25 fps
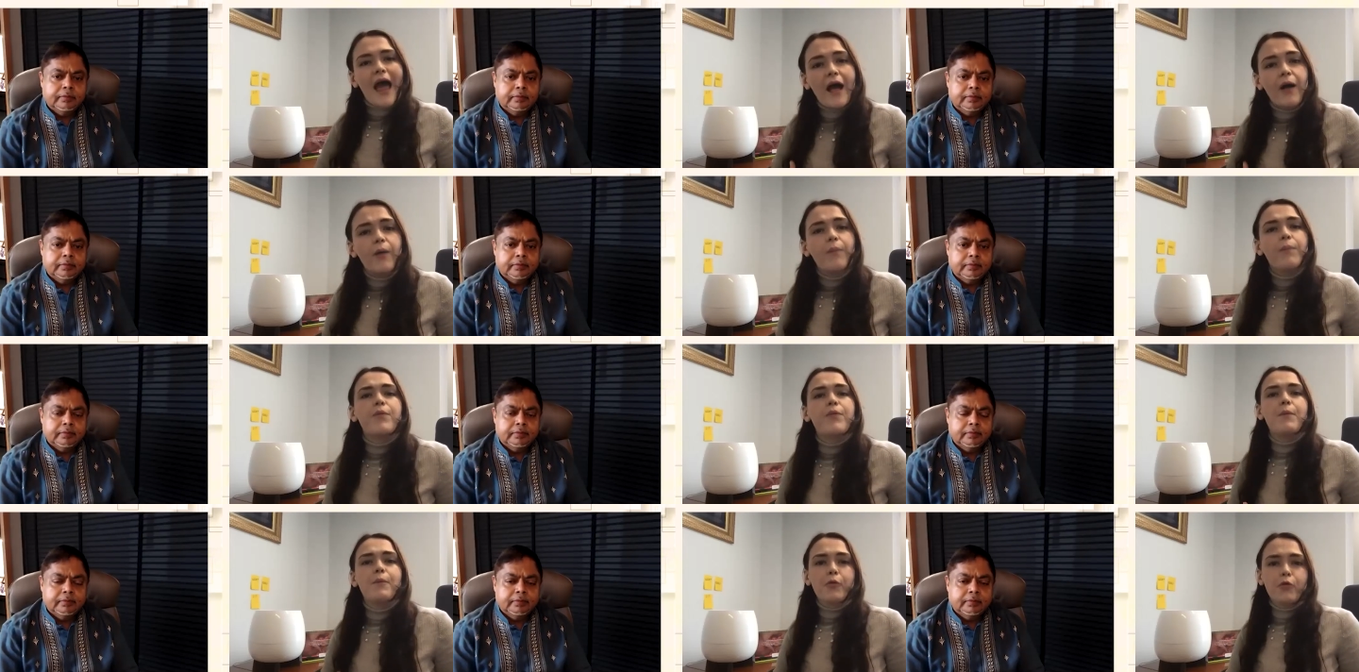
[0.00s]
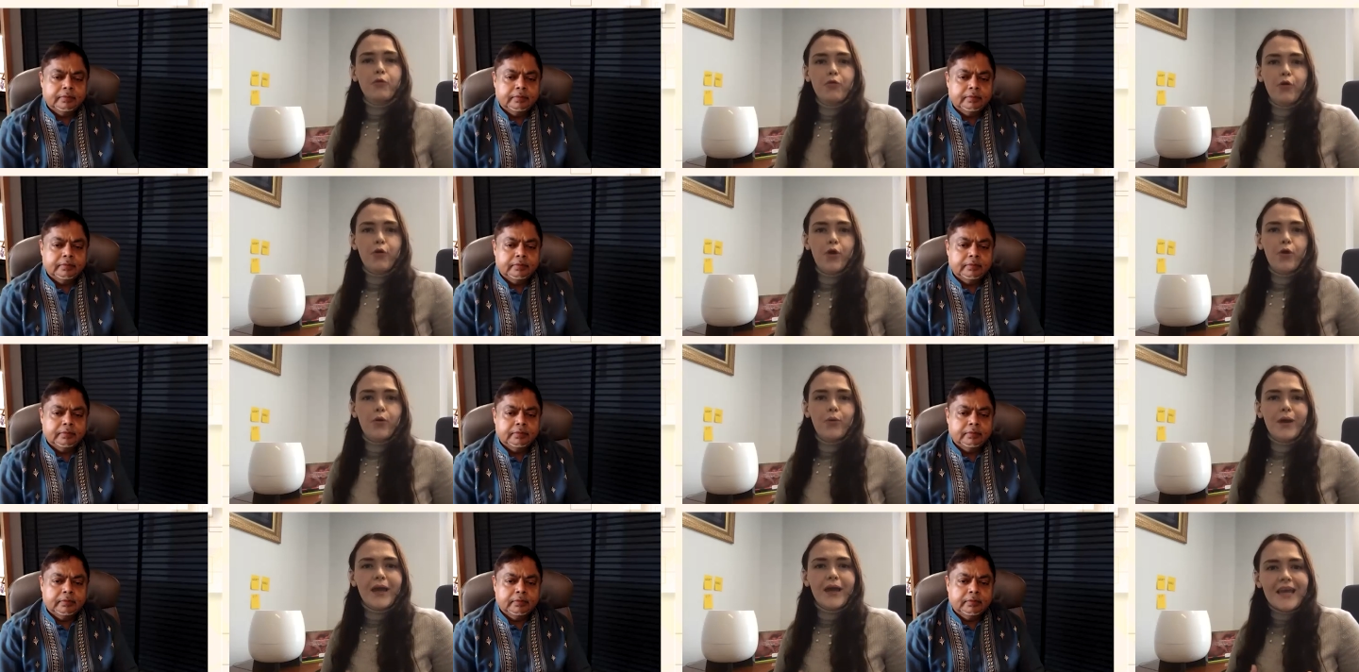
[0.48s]
Speaker 1: help them
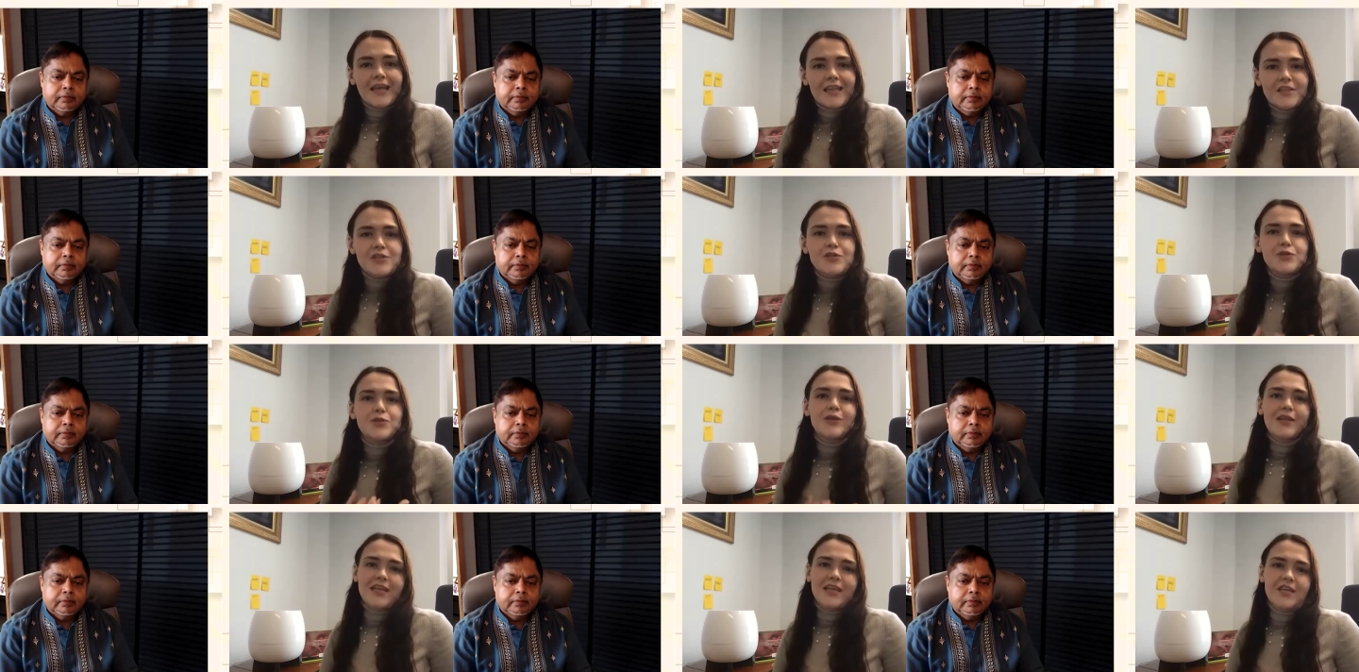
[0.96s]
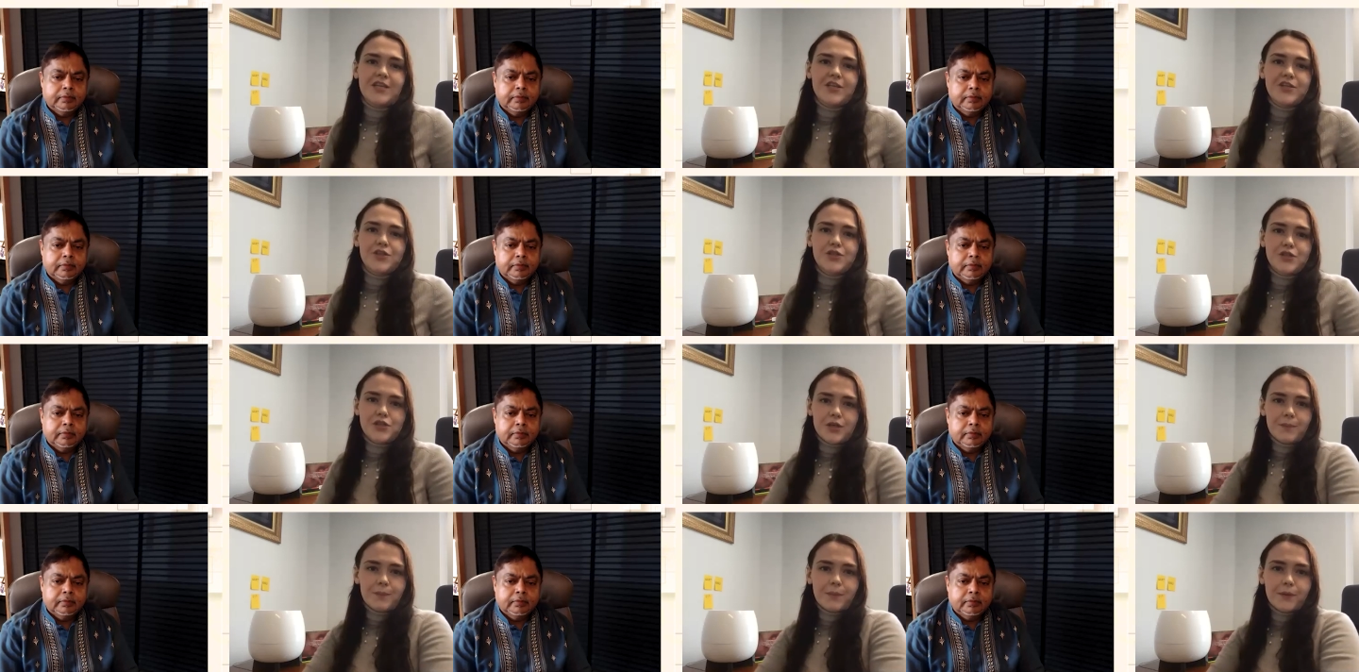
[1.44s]
grow into
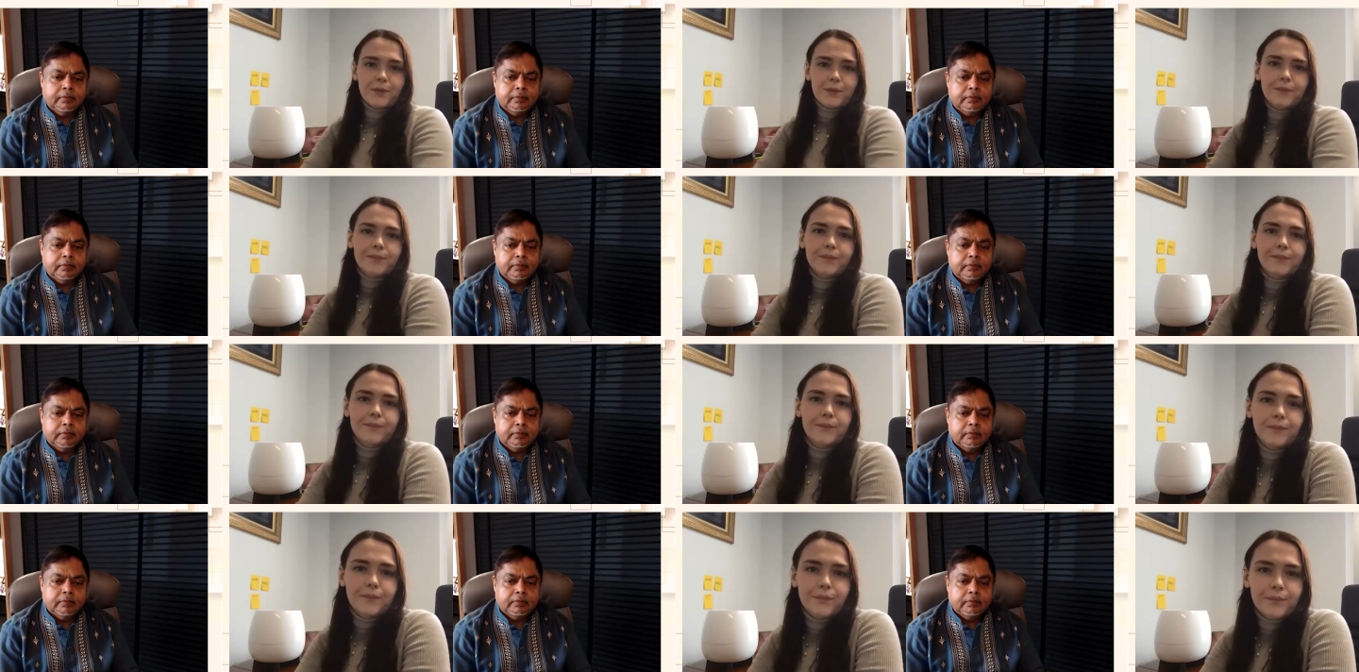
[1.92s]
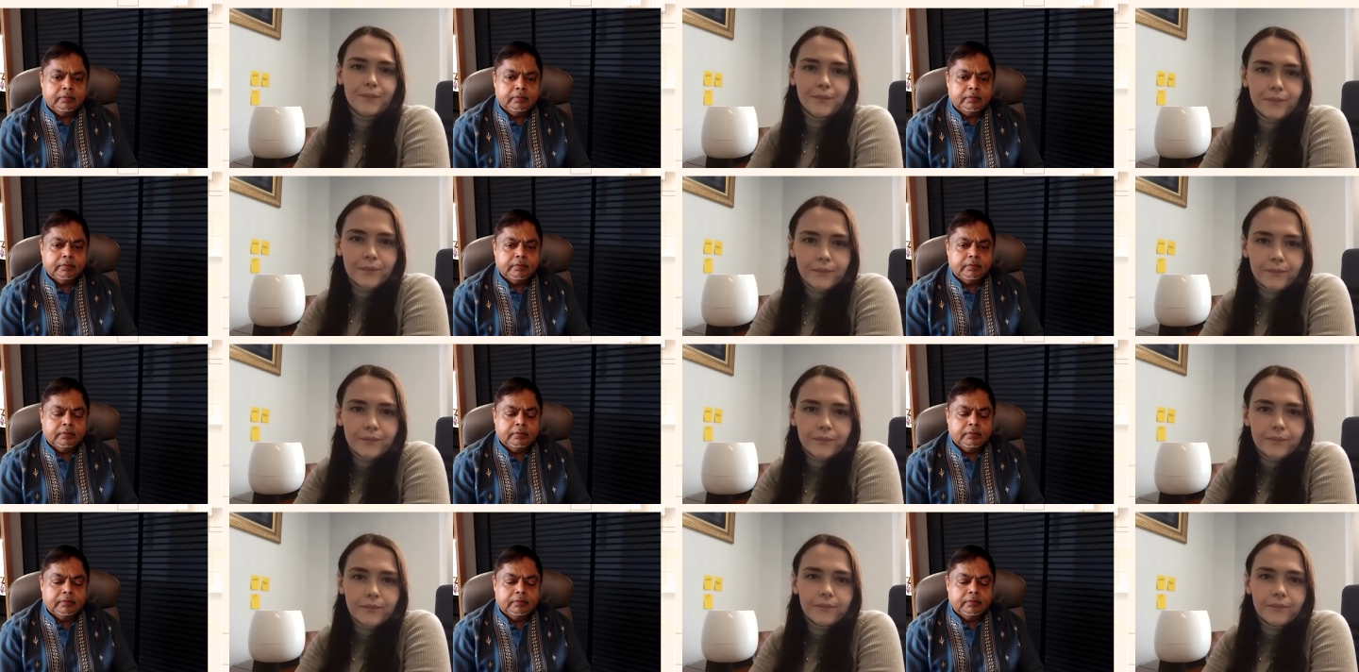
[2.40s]
leadership?
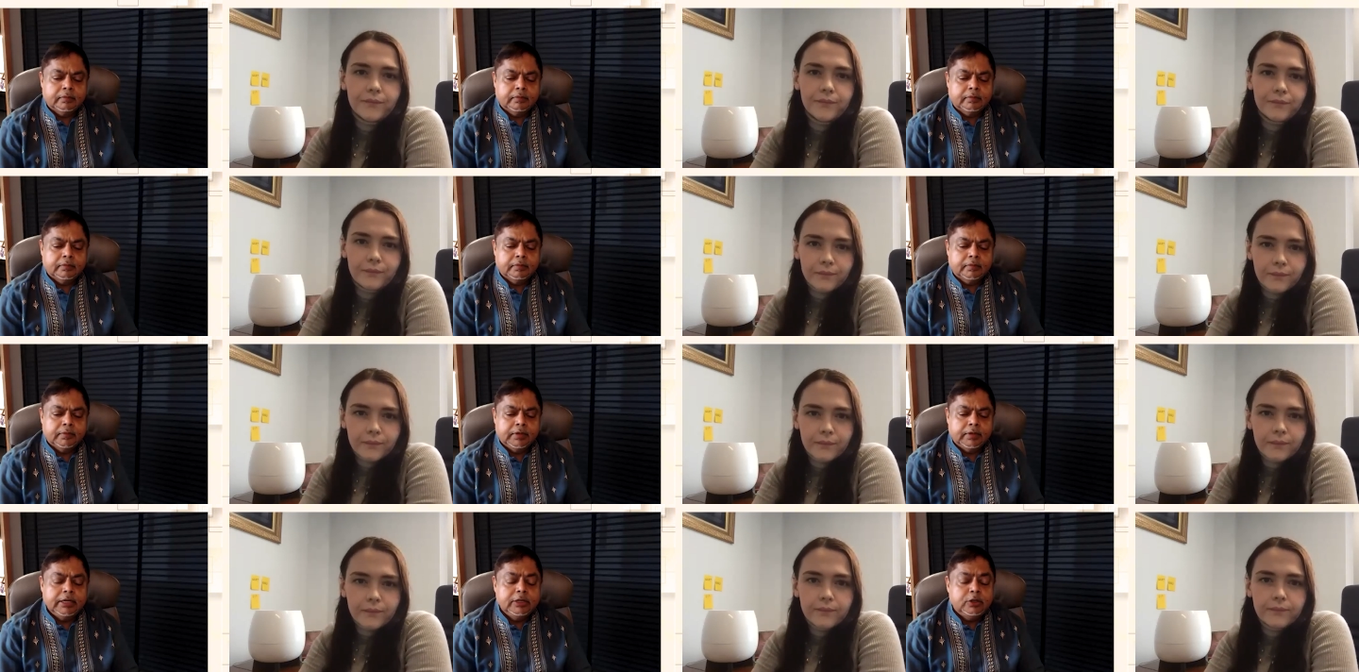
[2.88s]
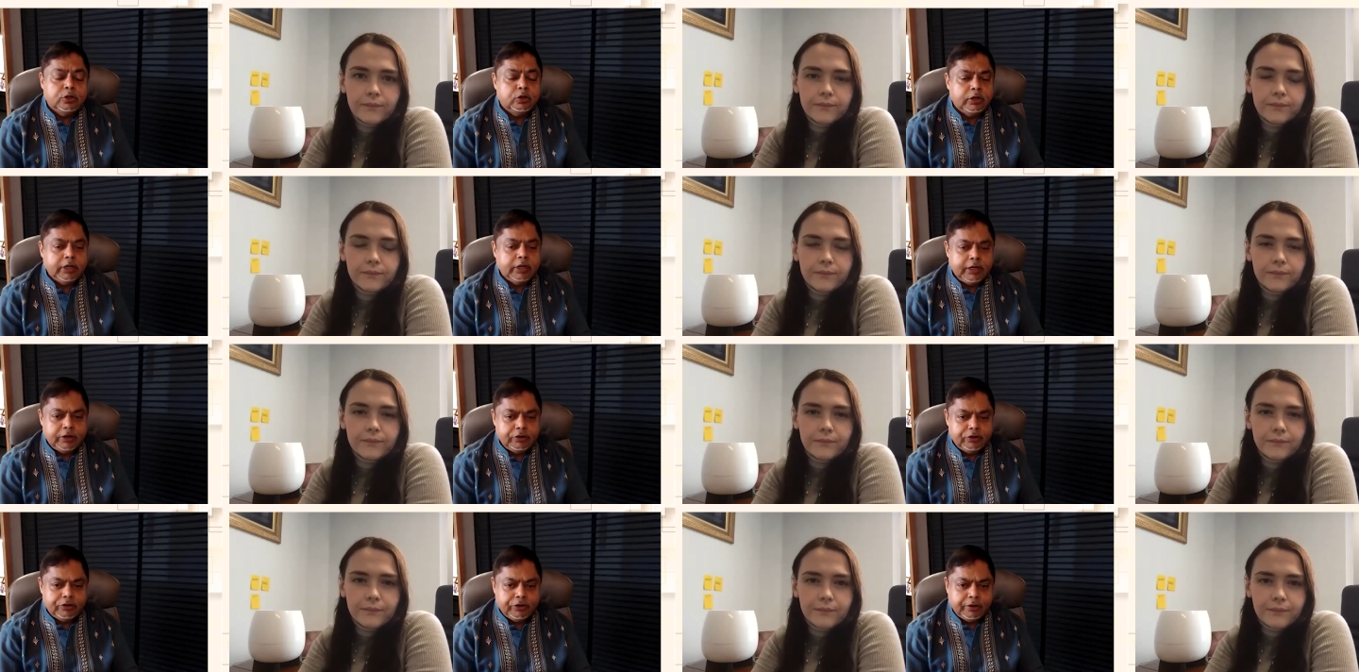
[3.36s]
Into
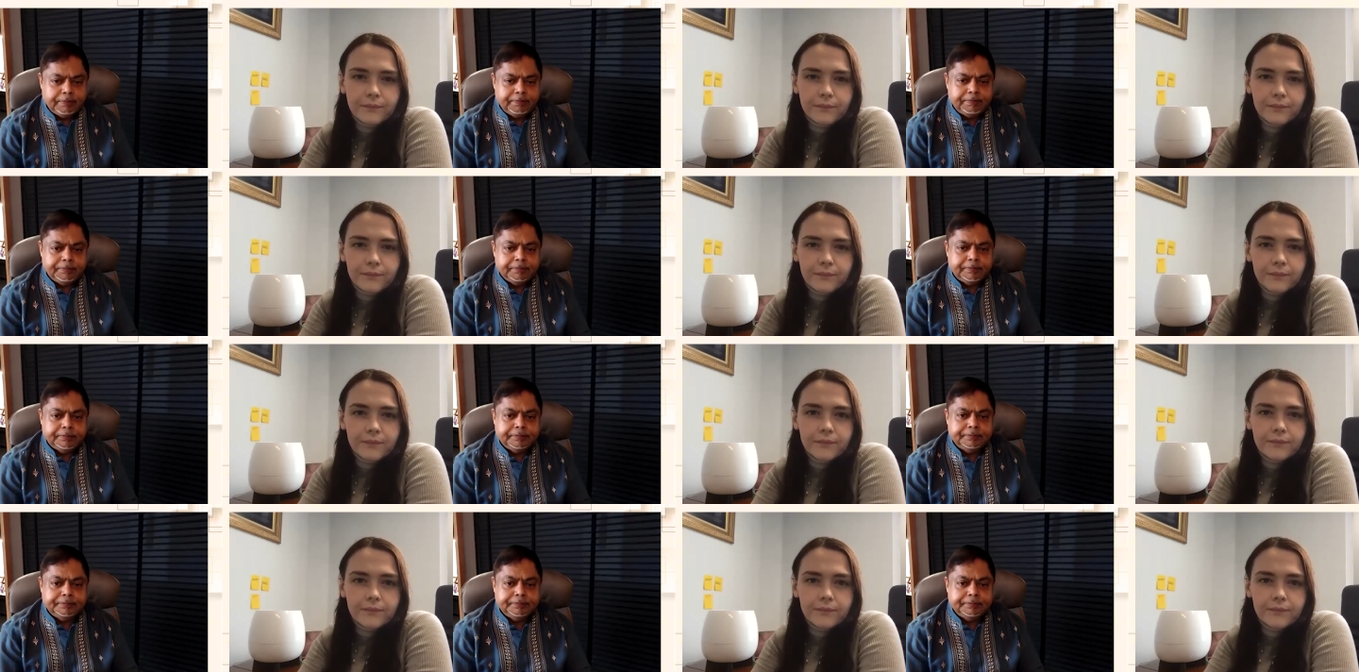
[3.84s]
leadership.